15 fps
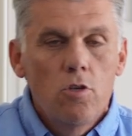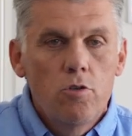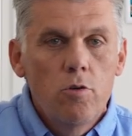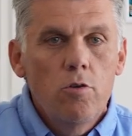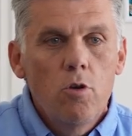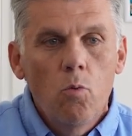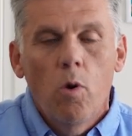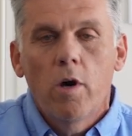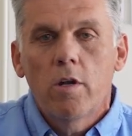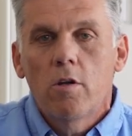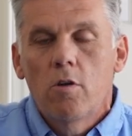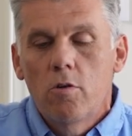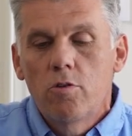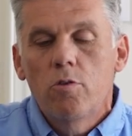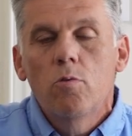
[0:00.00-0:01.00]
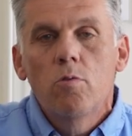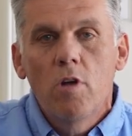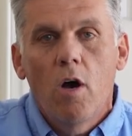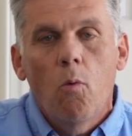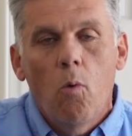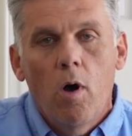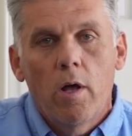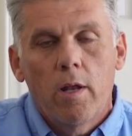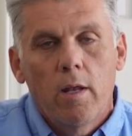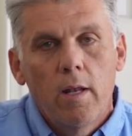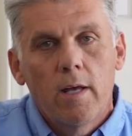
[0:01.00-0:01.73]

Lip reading: Do you want it or do you not want it?